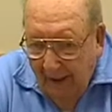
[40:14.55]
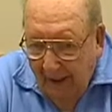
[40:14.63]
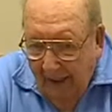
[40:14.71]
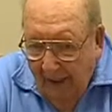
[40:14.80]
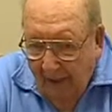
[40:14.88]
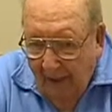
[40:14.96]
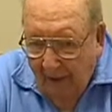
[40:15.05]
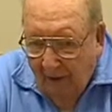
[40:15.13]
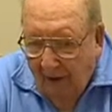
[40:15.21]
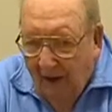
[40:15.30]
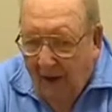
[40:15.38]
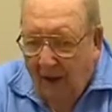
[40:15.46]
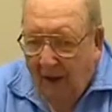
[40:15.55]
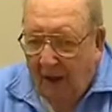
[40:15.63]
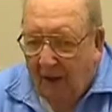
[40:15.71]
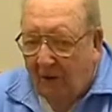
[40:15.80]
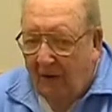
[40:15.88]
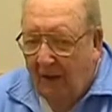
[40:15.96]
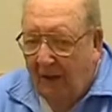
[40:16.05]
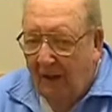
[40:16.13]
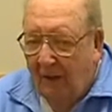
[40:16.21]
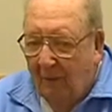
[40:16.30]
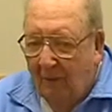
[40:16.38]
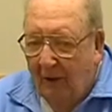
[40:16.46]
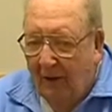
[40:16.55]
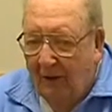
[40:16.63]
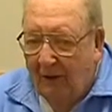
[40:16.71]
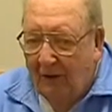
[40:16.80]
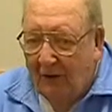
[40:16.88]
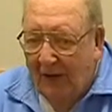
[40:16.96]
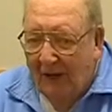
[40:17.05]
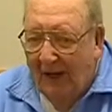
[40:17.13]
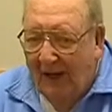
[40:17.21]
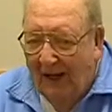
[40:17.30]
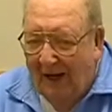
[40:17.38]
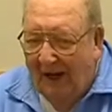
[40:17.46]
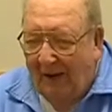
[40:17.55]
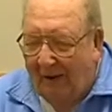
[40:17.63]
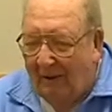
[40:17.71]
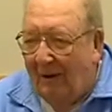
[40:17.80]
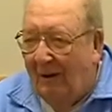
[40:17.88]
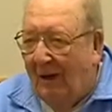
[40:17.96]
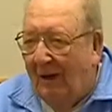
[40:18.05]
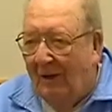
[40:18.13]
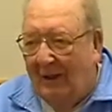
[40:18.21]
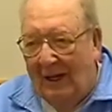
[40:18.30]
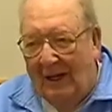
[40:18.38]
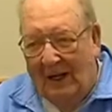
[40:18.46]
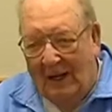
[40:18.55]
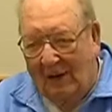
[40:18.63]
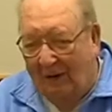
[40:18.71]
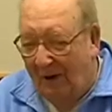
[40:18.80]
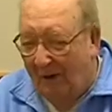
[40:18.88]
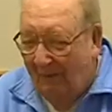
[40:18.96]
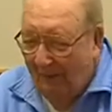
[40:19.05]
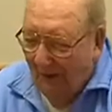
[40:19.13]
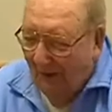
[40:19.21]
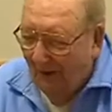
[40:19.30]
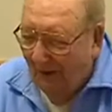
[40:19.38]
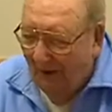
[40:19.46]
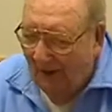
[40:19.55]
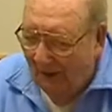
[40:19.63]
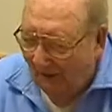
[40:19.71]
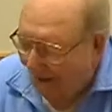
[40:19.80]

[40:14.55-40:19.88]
and they ran to the other side of the bridge. They didn't want to be under the,